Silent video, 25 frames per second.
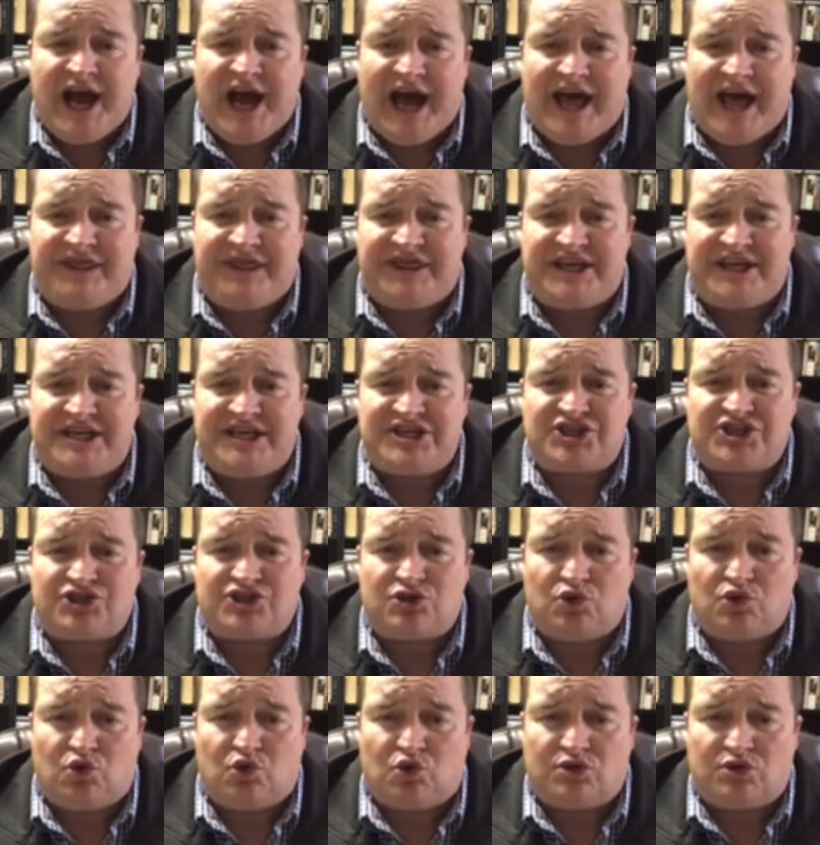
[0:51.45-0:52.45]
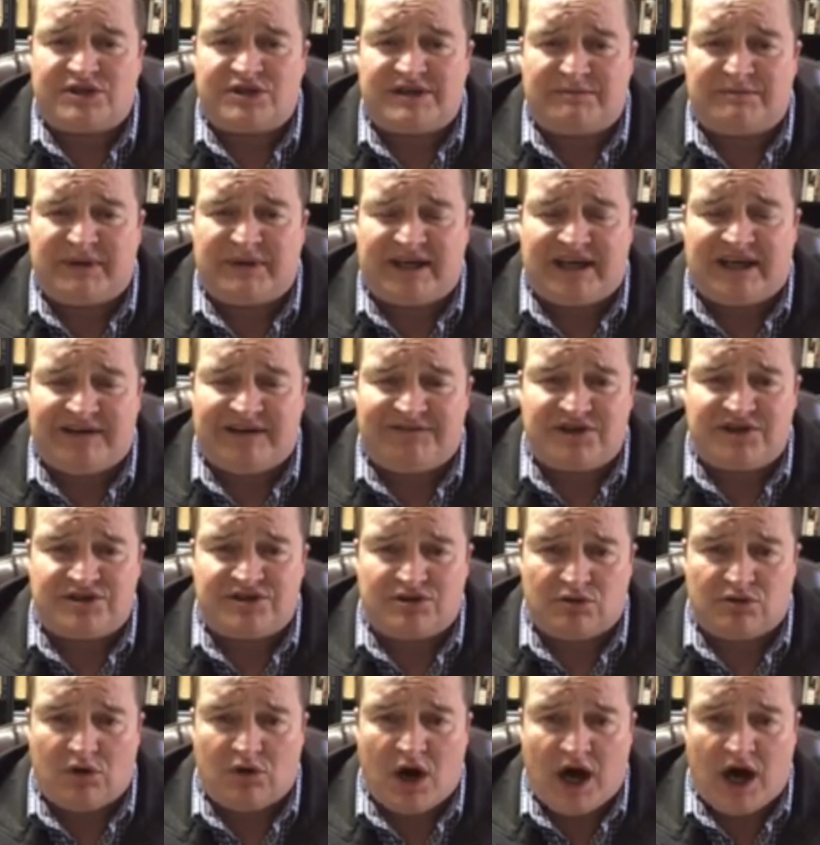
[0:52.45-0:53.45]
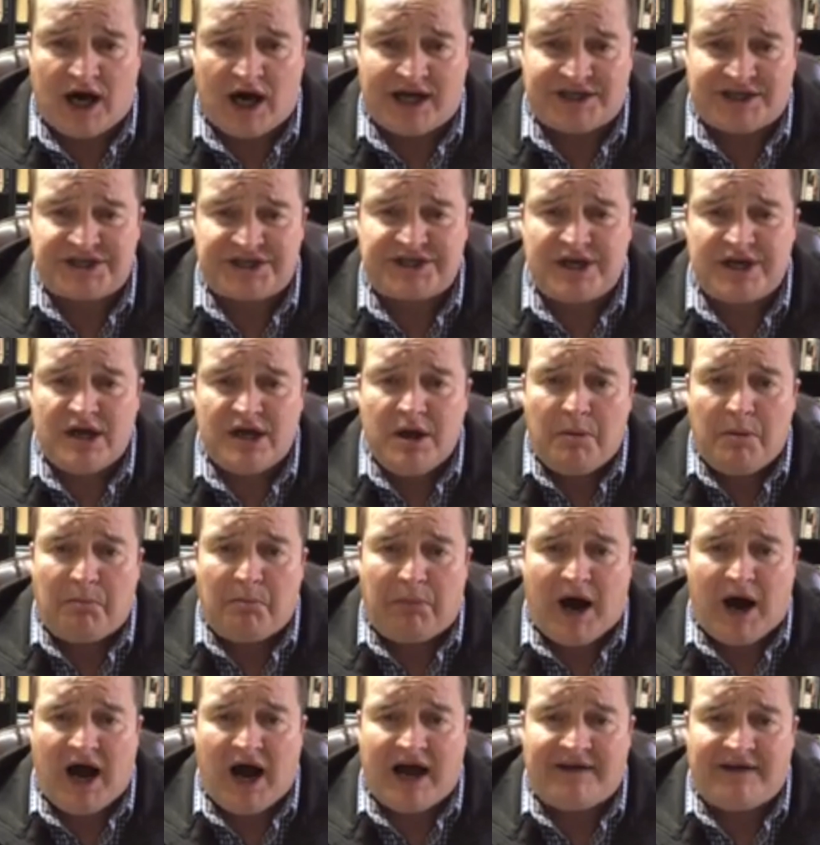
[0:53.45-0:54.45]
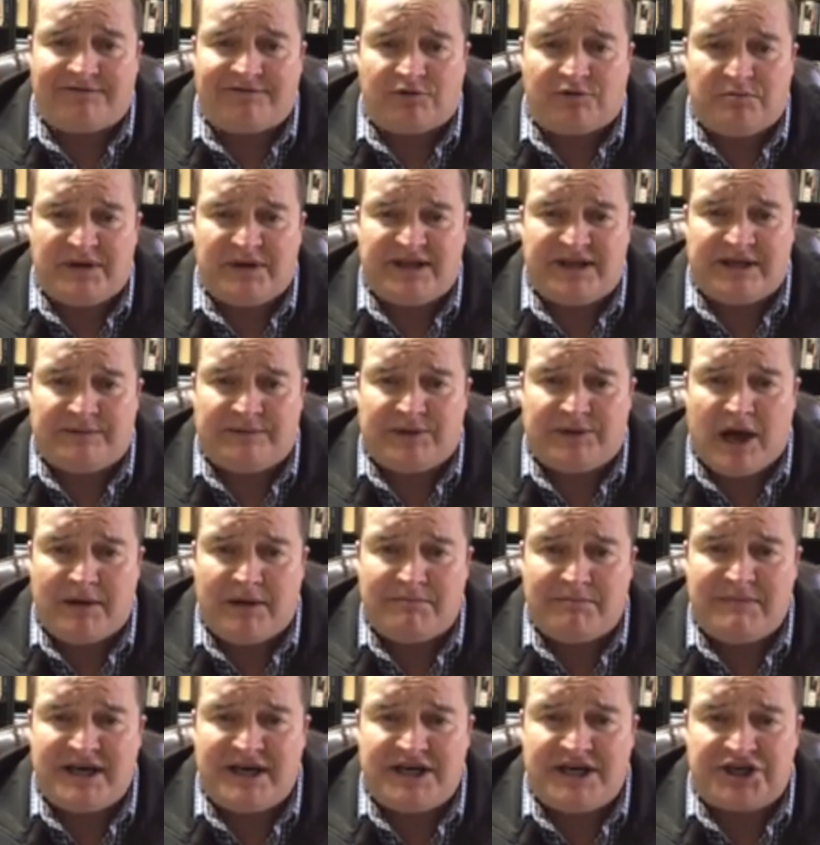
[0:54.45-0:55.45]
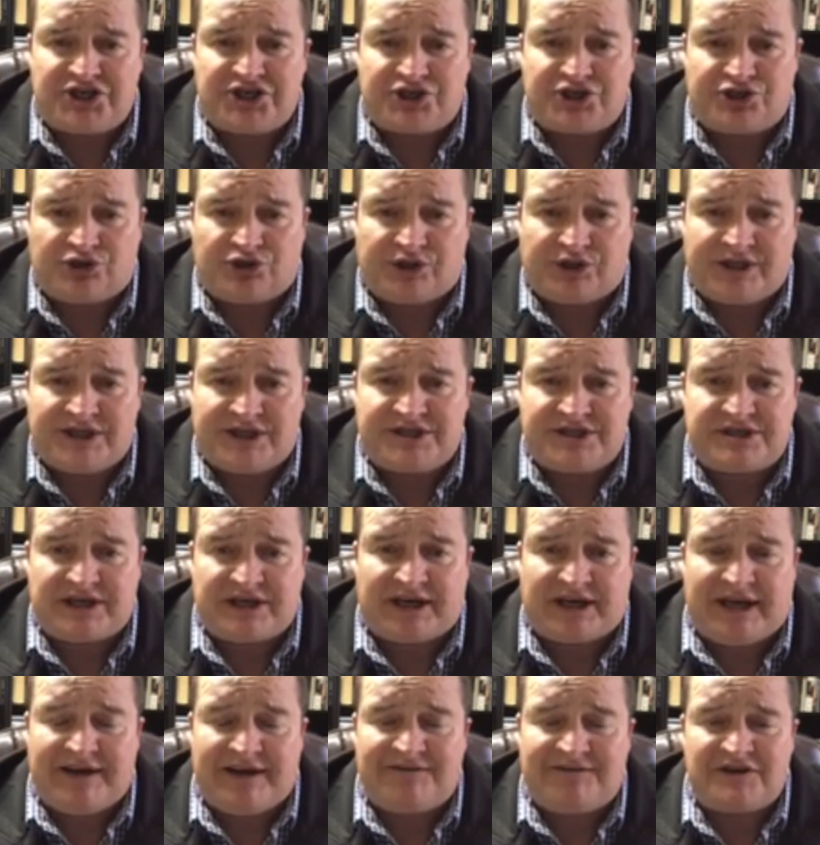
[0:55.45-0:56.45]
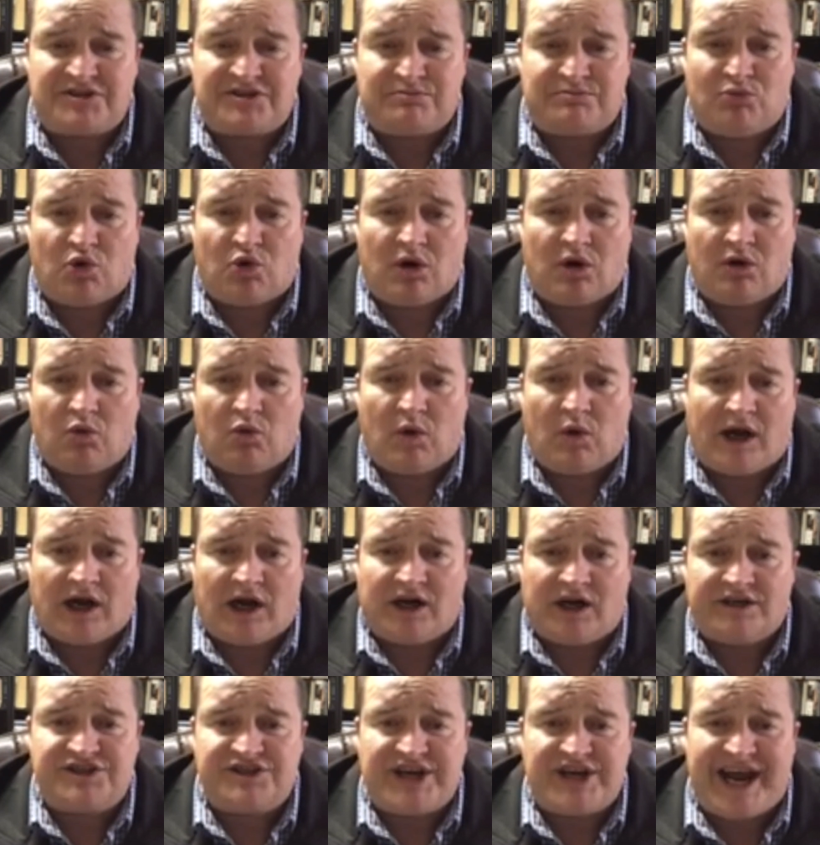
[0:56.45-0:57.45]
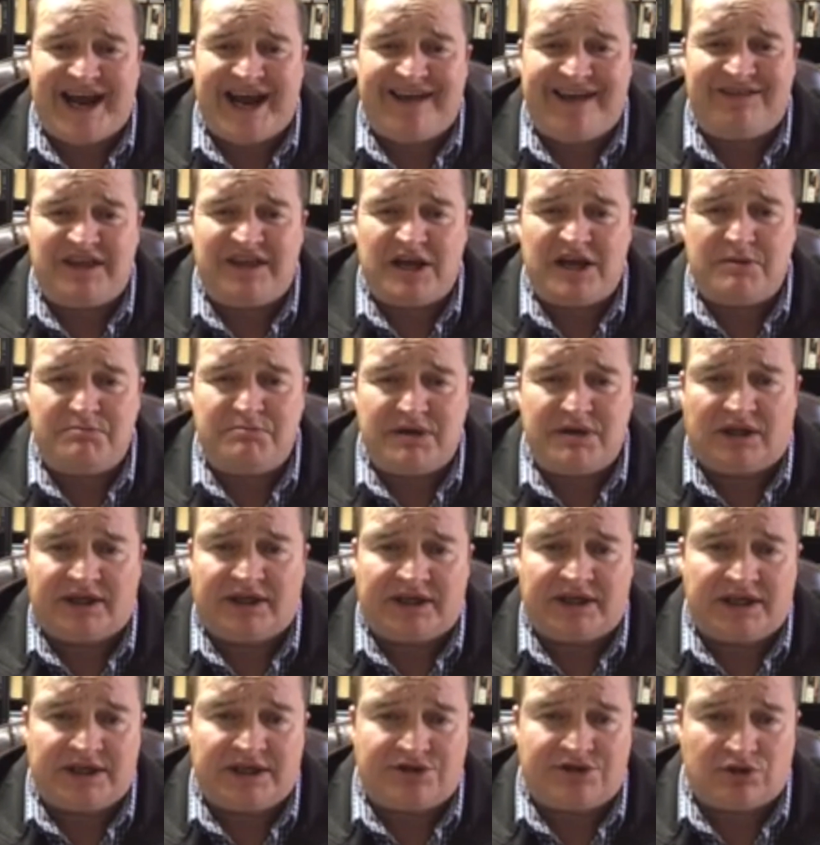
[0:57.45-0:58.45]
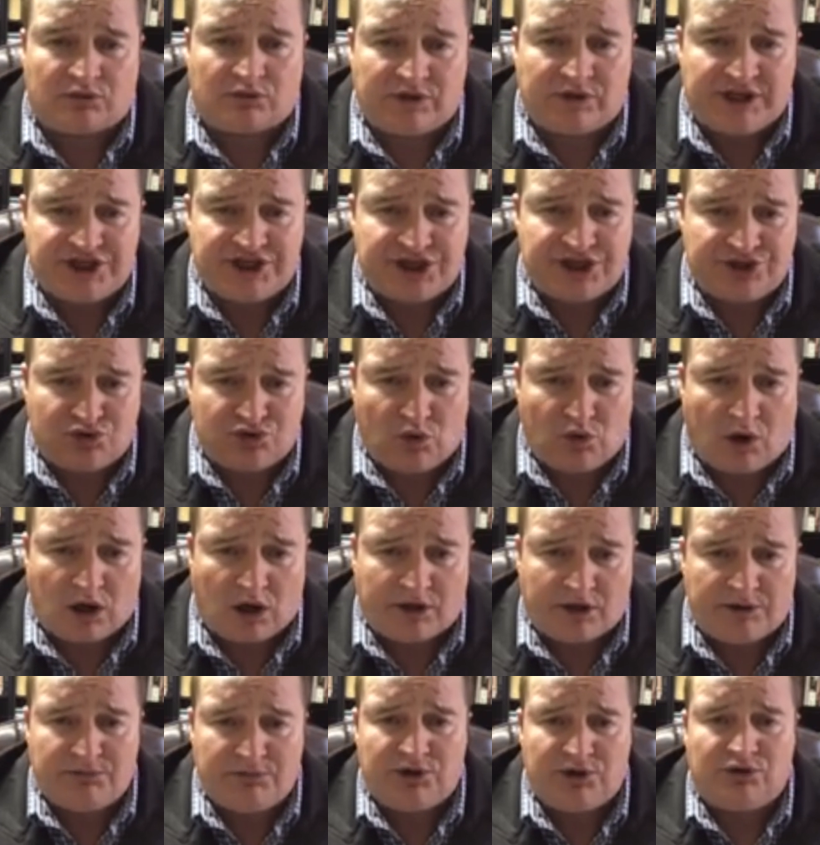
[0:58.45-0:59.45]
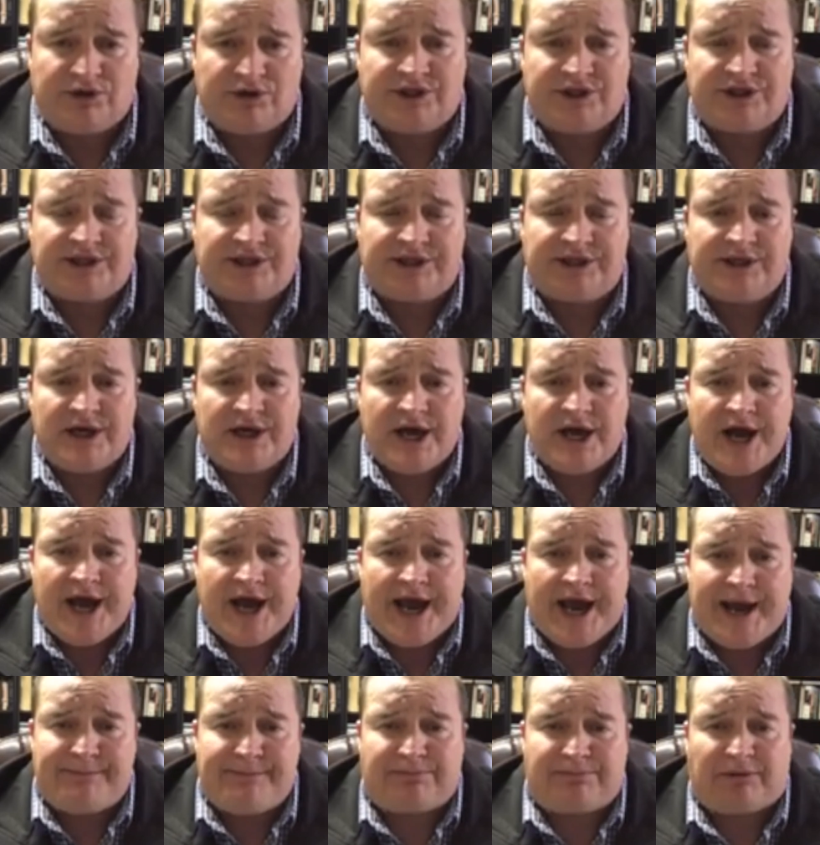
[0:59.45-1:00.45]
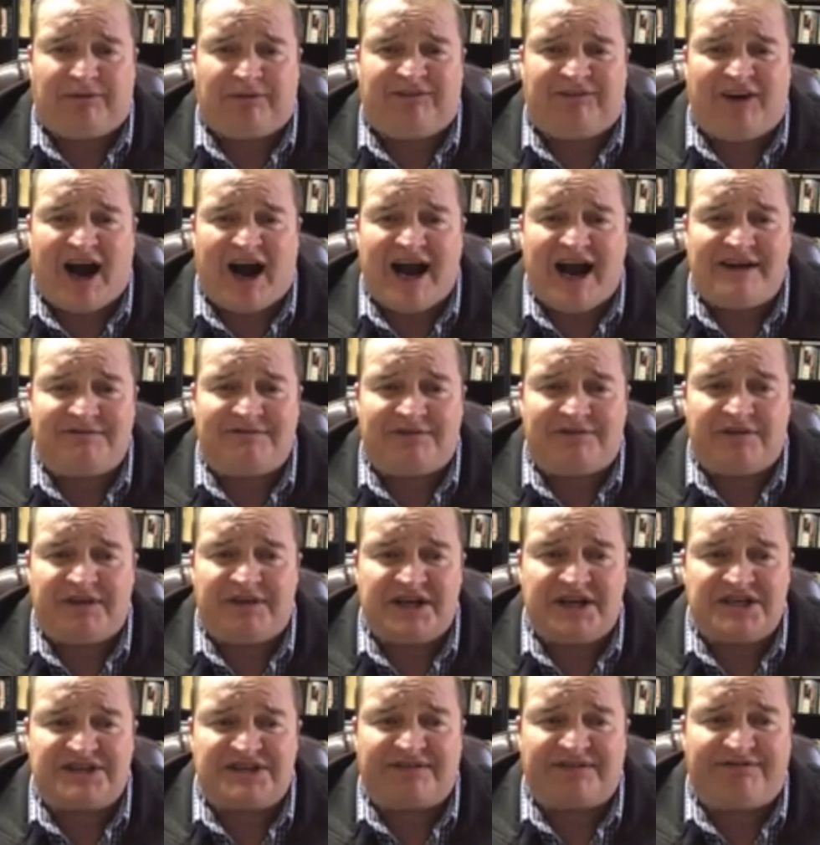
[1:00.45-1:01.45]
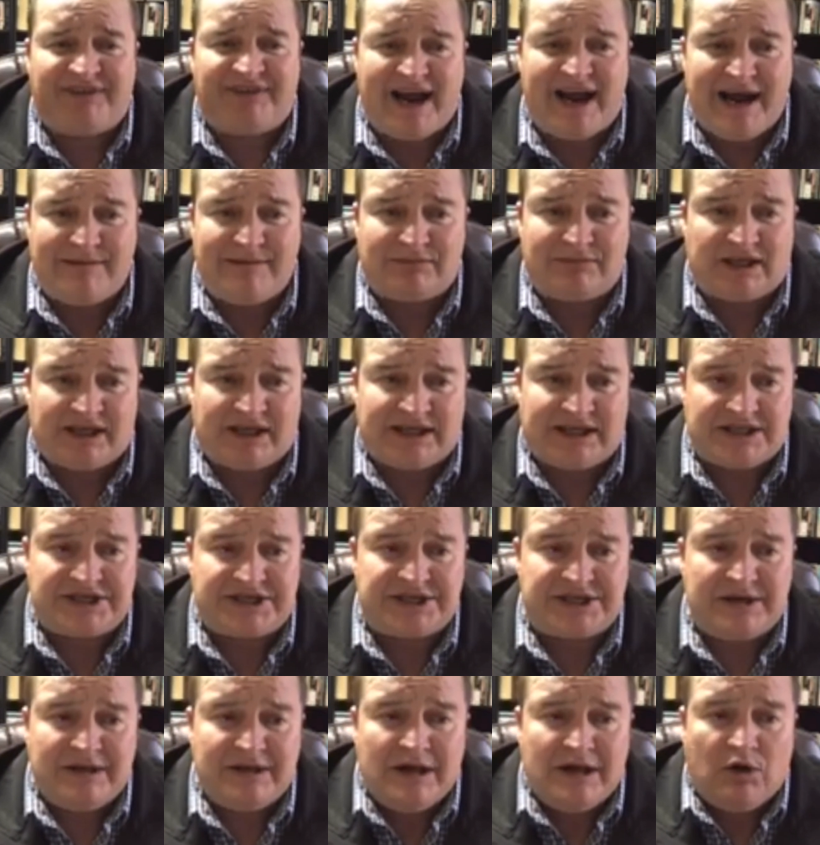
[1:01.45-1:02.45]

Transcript: and these tools have been given to us by Forbid Them Not Ministries to give us more awareness and the ability to reach into our community and provide for these families.